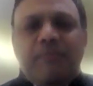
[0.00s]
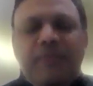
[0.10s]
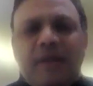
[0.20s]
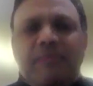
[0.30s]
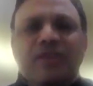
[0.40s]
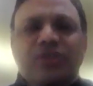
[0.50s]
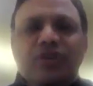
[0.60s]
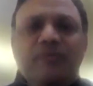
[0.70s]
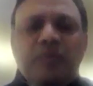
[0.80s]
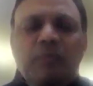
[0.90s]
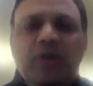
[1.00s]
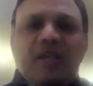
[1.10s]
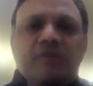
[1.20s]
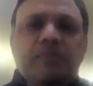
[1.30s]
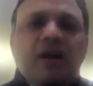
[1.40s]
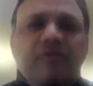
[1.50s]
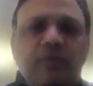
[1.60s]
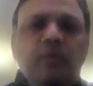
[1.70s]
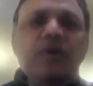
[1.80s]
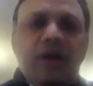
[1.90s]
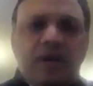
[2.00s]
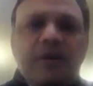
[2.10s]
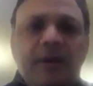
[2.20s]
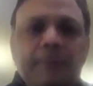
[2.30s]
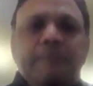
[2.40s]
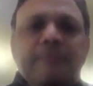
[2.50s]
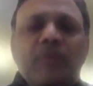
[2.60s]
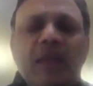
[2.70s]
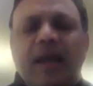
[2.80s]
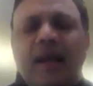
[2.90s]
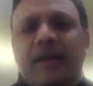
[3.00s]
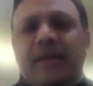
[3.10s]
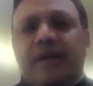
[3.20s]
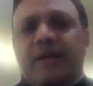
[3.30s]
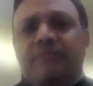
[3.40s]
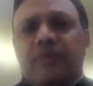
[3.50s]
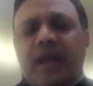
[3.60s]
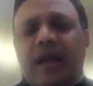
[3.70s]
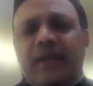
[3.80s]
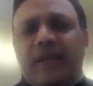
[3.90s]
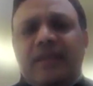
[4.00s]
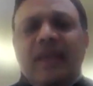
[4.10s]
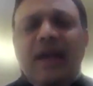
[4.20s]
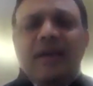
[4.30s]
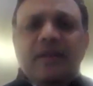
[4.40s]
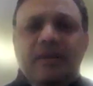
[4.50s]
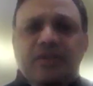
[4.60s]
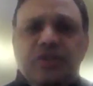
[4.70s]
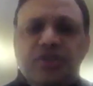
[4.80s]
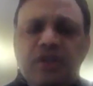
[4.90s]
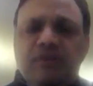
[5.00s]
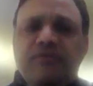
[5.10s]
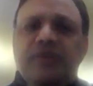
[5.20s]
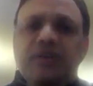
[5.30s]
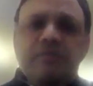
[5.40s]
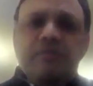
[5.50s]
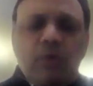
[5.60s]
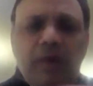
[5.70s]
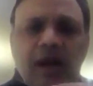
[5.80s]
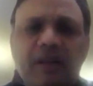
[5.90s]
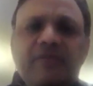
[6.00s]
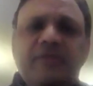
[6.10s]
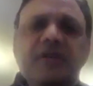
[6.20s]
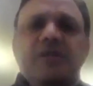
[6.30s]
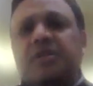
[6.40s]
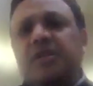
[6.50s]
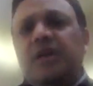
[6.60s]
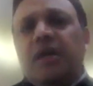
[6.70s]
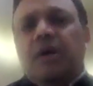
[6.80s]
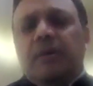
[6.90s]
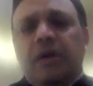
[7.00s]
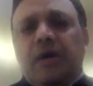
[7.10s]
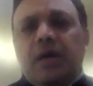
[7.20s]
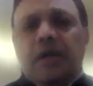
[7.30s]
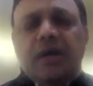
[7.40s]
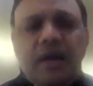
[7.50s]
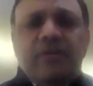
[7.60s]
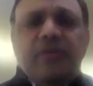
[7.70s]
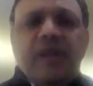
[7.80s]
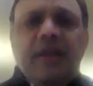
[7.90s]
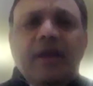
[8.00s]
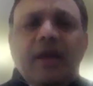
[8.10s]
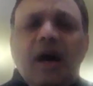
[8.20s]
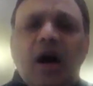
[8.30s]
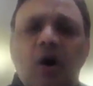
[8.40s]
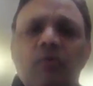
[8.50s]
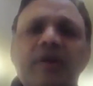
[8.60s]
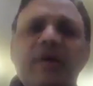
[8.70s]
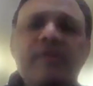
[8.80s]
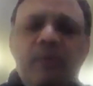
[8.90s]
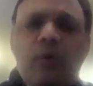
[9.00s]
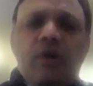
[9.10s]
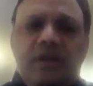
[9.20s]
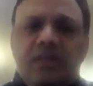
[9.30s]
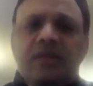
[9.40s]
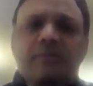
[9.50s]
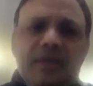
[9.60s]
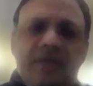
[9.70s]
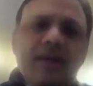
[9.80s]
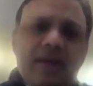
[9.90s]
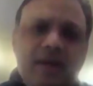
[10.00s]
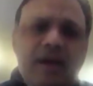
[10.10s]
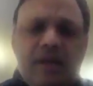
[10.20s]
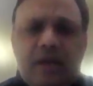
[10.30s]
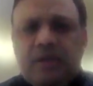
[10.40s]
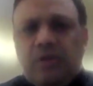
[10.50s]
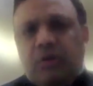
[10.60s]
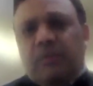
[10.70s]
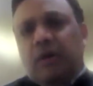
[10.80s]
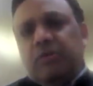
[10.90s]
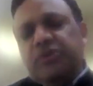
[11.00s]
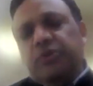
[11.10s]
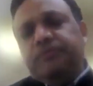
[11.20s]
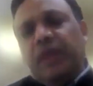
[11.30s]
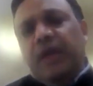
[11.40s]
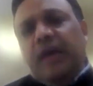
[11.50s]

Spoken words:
pretty much we are a smartphone country, and in that digital first, mobile first country, how we have evolved is something that I'll talk about. So